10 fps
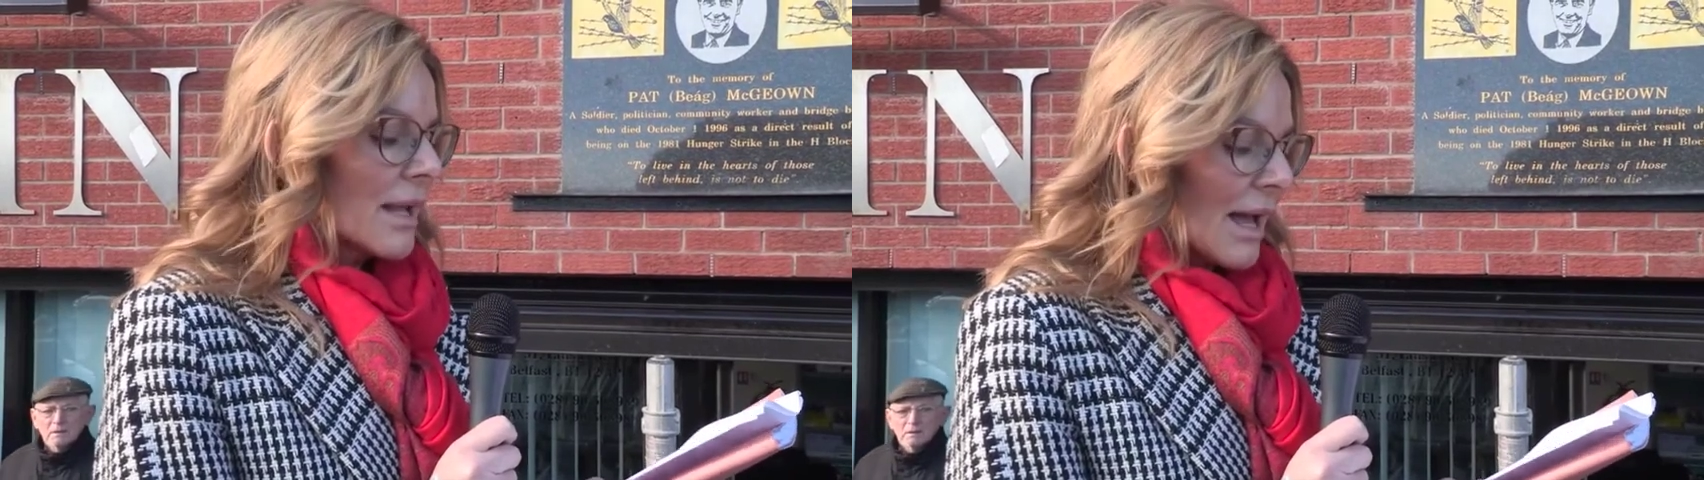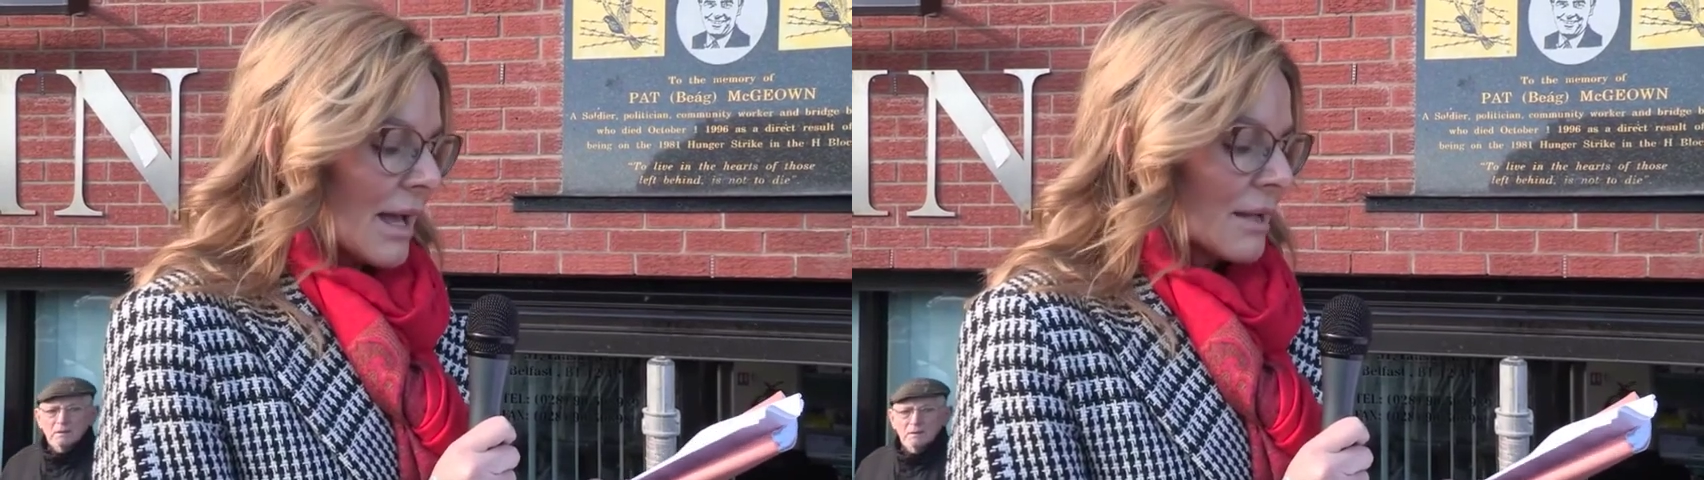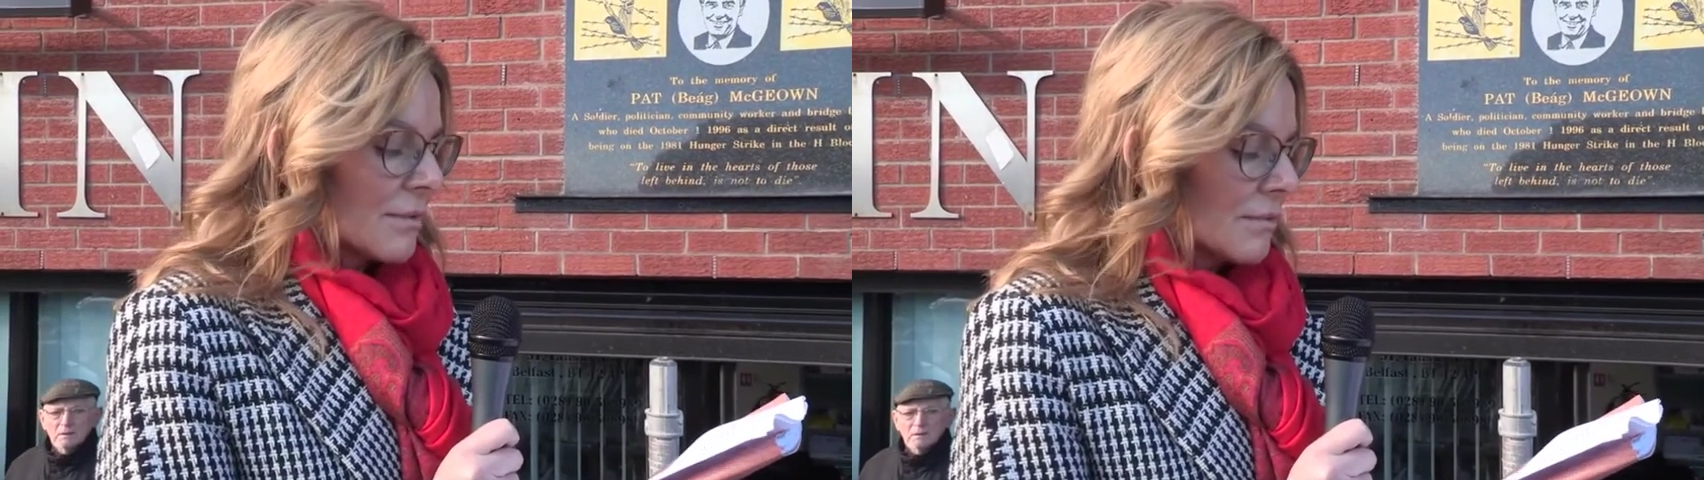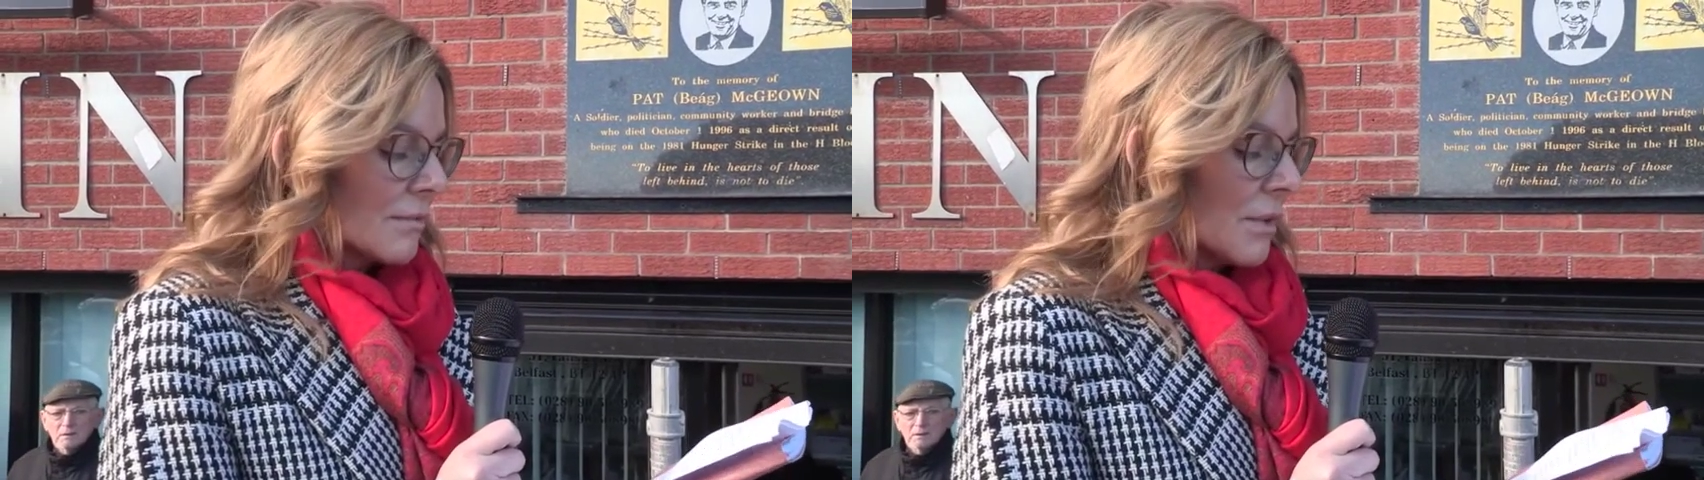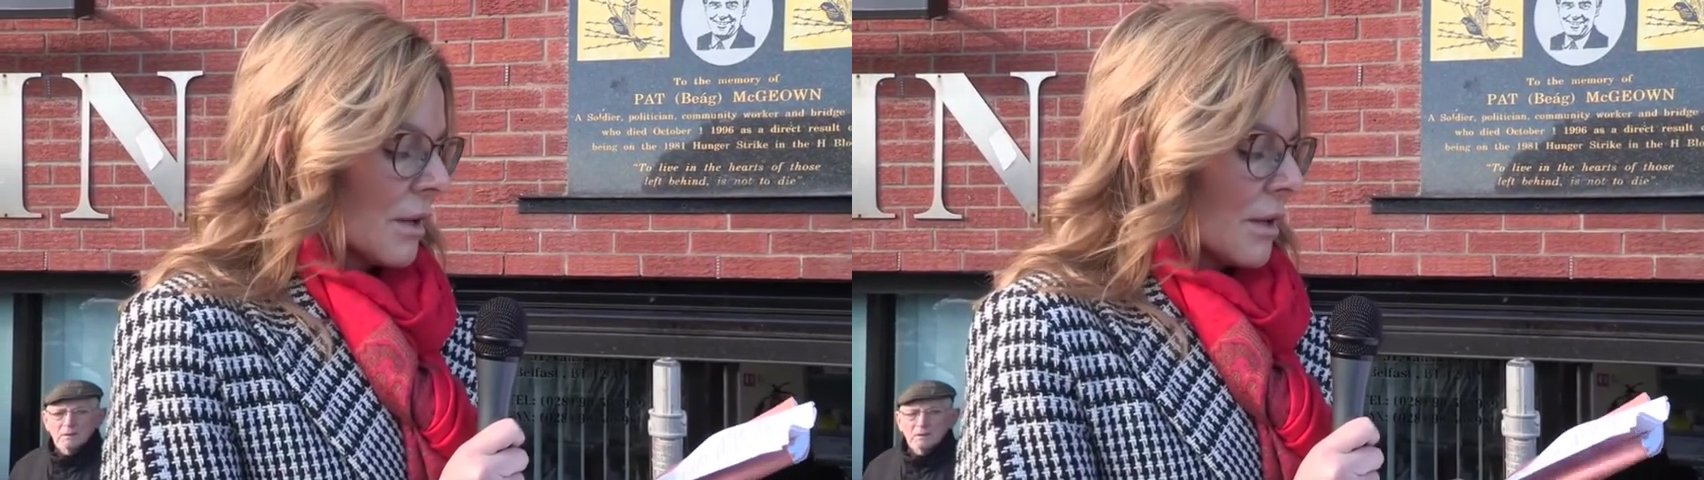gang.
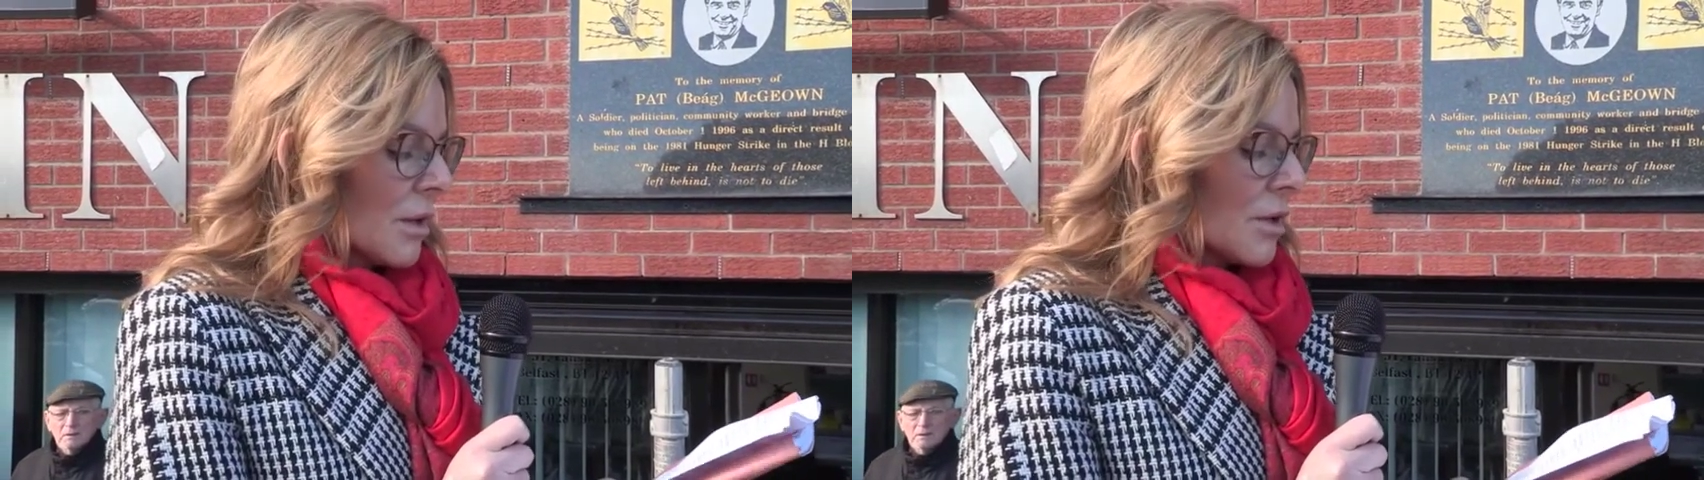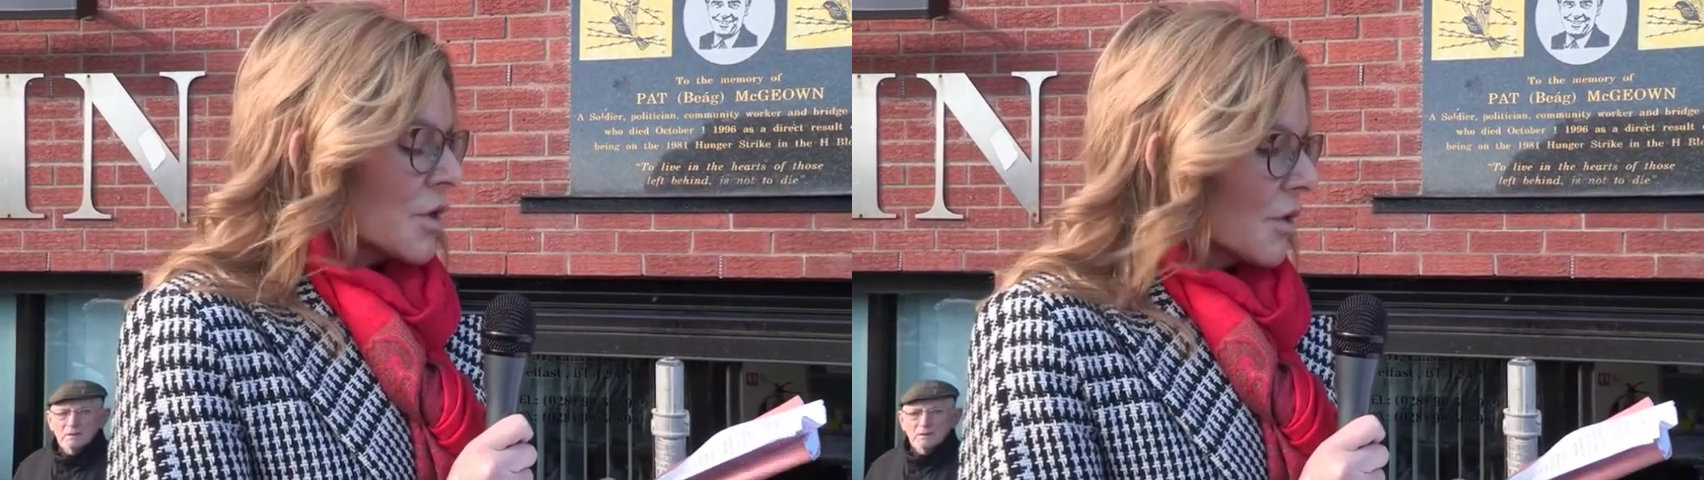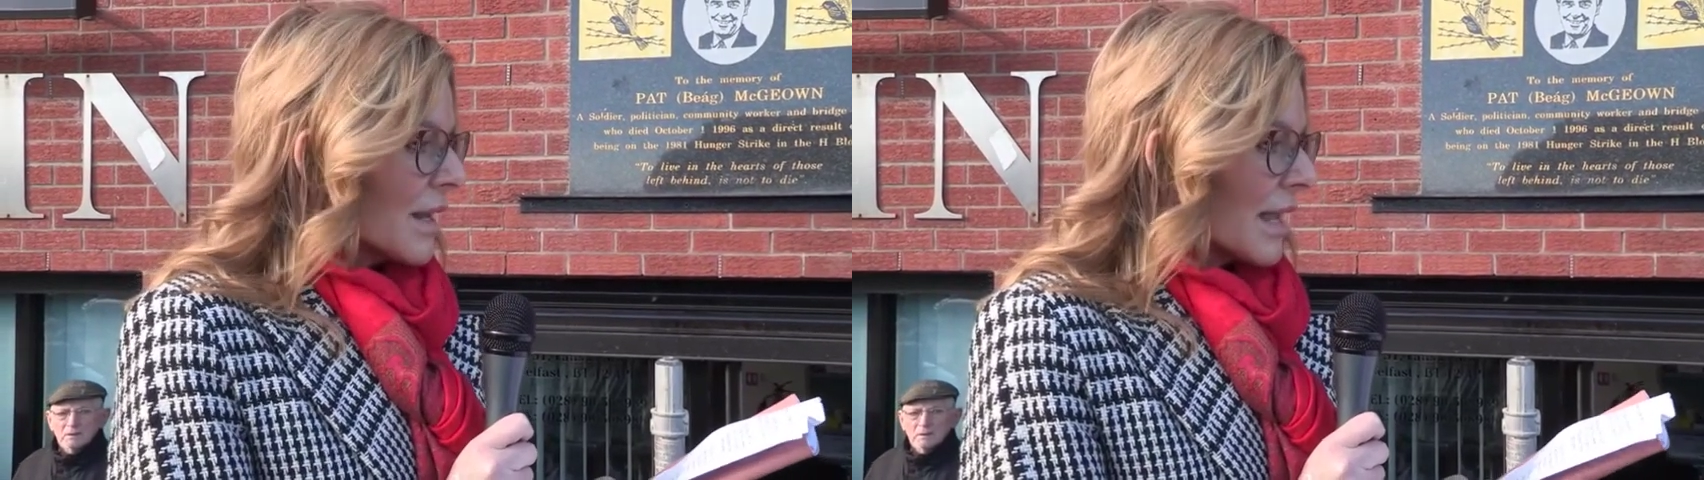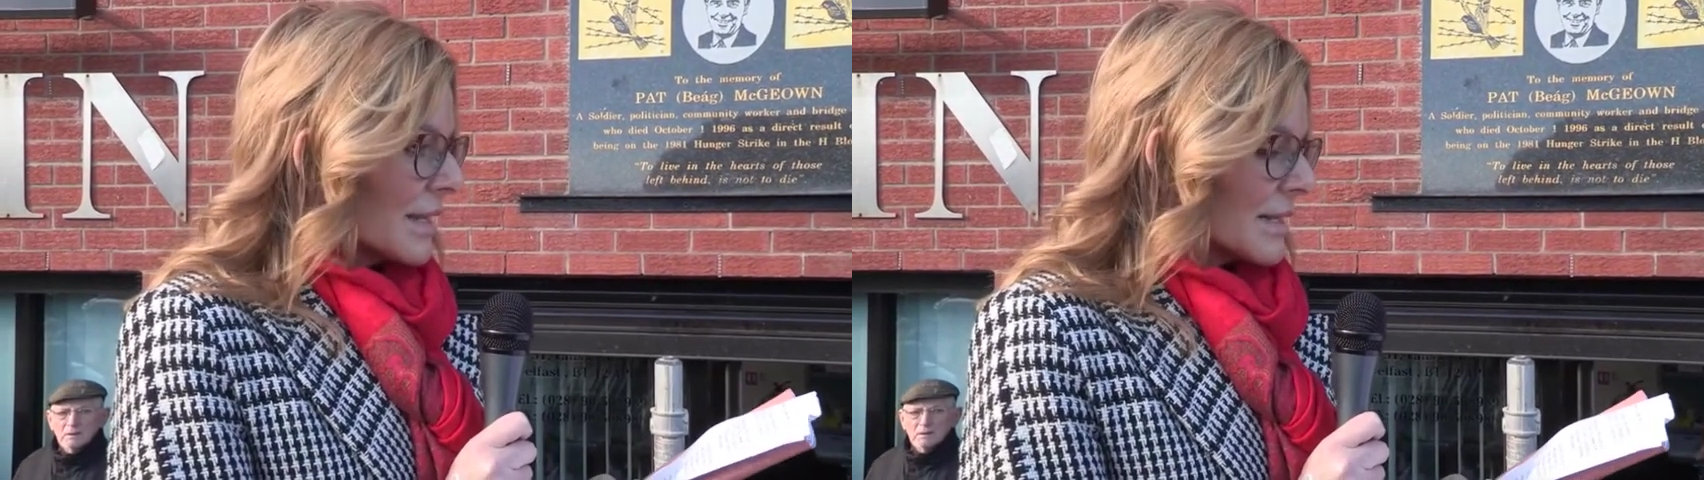Two days